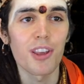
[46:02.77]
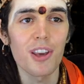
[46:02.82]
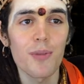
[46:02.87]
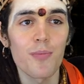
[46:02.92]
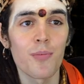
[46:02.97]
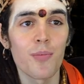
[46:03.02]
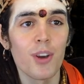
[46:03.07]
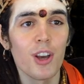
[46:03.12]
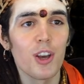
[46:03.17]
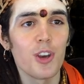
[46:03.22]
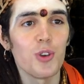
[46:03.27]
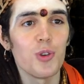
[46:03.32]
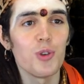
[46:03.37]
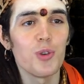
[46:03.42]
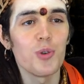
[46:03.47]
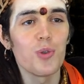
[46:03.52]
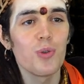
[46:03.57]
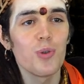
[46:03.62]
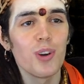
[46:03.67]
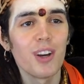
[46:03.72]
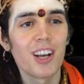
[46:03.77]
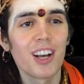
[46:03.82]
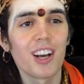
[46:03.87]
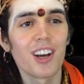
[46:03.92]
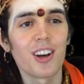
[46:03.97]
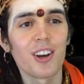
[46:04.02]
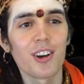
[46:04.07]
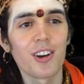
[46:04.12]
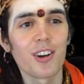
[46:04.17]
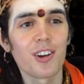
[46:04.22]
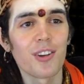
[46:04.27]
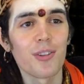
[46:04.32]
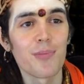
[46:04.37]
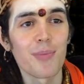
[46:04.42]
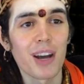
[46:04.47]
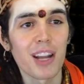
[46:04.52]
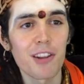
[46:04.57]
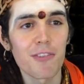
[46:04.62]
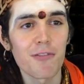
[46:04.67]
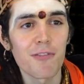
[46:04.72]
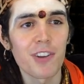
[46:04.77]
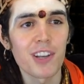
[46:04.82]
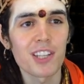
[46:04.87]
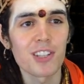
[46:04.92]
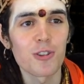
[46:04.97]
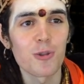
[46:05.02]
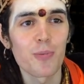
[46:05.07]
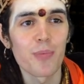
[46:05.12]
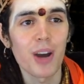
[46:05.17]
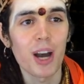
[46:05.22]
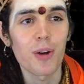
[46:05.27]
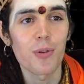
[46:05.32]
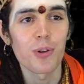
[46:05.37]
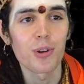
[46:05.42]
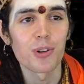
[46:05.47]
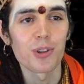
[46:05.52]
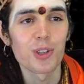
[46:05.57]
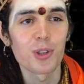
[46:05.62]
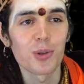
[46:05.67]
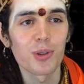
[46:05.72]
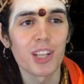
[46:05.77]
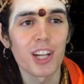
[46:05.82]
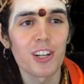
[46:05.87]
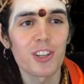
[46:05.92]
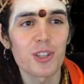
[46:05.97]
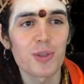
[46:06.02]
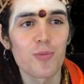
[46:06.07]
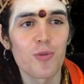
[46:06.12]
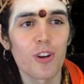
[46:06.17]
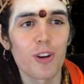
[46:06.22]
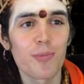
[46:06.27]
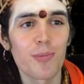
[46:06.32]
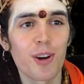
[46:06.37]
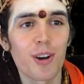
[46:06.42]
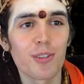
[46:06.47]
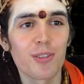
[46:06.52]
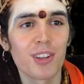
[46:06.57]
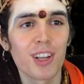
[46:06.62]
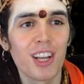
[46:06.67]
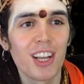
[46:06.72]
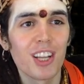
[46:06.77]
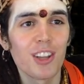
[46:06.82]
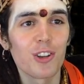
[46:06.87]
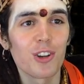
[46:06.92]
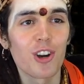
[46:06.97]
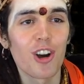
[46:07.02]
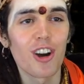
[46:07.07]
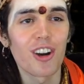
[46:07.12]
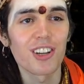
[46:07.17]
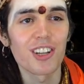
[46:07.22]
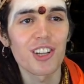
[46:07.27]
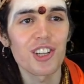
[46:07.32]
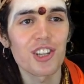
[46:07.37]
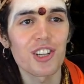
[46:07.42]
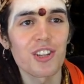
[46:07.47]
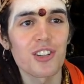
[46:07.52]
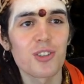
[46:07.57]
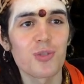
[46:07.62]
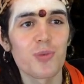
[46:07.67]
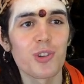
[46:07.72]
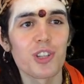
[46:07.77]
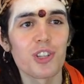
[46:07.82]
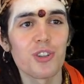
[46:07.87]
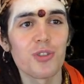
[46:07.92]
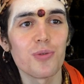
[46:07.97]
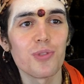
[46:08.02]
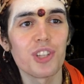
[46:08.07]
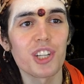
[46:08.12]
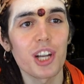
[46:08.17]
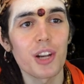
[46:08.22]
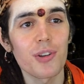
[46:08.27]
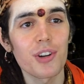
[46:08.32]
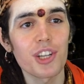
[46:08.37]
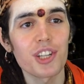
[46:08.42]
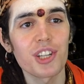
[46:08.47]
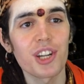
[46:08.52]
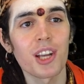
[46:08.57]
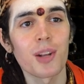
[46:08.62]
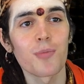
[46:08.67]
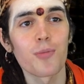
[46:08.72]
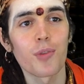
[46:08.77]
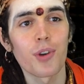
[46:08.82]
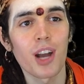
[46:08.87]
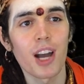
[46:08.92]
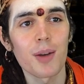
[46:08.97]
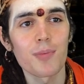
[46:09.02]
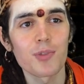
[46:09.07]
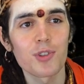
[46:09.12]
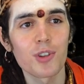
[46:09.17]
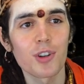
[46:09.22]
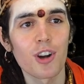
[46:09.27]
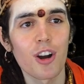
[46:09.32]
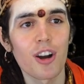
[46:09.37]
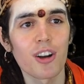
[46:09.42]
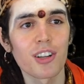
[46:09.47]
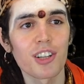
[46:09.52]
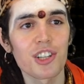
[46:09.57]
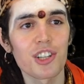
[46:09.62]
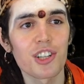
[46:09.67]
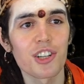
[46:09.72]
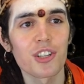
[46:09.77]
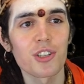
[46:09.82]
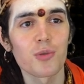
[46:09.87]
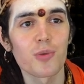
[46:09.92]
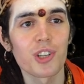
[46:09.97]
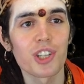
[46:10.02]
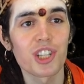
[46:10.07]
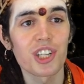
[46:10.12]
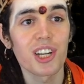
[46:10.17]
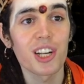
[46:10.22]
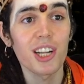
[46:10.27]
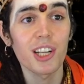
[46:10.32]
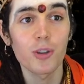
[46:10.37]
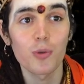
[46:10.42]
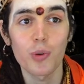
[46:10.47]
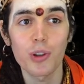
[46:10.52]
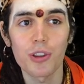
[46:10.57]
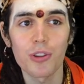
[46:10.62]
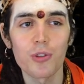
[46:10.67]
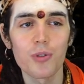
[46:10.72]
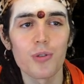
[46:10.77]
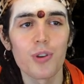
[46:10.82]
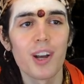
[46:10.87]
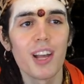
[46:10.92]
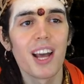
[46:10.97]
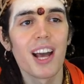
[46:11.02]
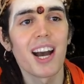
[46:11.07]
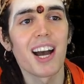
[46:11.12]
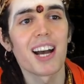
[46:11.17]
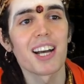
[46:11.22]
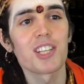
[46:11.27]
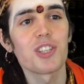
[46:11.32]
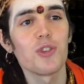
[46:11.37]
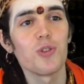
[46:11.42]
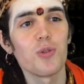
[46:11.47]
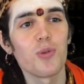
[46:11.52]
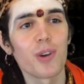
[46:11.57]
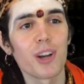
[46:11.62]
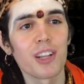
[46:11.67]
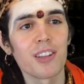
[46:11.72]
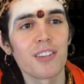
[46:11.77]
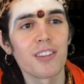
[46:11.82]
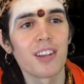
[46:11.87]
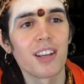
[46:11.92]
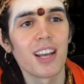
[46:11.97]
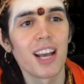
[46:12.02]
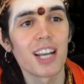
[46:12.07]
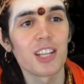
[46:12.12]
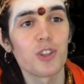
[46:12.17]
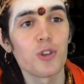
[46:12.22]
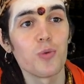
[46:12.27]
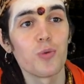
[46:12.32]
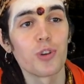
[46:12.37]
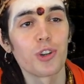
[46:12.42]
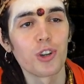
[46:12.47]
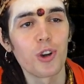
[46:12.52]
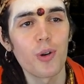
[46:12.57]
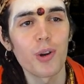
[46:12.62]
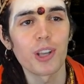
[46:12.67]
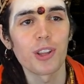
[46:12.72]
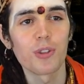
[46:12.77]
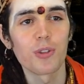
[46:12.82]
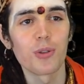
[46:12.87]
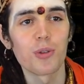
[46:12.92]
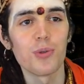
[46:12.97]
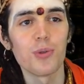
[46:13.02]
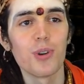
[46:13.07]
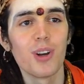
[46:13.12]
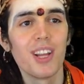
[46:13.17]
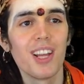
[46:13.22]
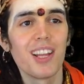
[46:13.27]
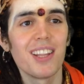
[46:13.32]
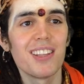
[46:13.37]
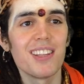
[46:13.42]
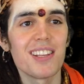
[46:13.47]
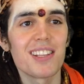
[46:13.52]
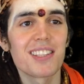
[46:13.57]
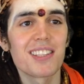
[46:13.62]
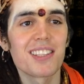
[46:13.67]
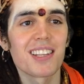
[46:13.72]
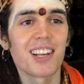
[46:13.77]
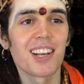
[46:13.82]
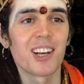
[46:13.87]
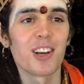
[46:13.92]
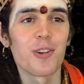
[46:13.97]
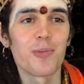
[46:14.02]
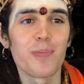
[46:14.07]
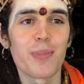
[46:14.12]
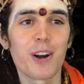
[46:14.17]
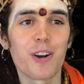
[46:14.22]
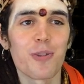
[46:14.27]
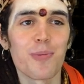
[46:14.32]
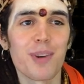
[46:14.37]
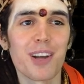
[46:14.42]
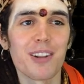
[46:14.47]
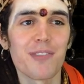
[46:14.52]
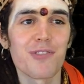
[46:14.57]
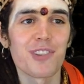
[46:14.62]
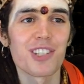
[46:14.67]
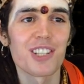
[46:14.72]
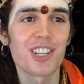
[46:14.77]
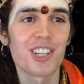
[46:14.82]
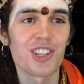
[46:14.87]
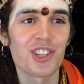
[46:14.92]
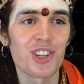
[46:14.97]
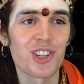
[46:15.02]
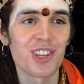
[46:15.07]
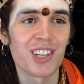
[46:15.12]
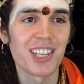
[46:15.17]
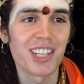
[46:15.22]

Him, you manifest the power. So tell us more about the cognitions which you cherished and perhaps the cognitions which clicked with you as you were going through this power manifestation